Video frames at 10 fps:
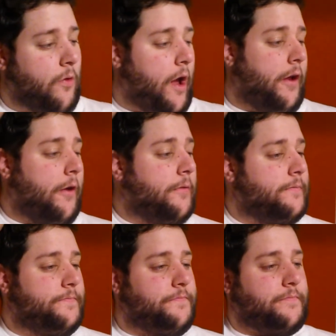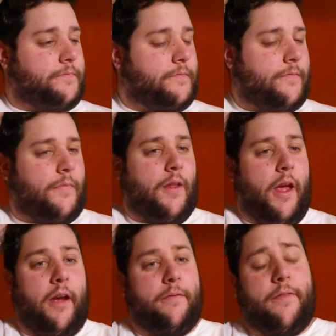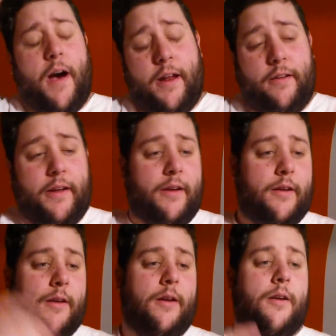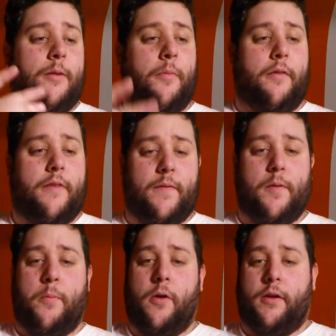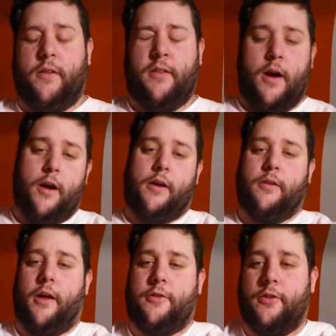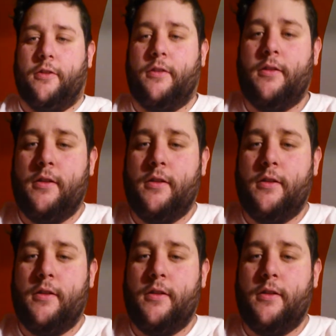Rhino. And finally, my favorite book in the entire collection.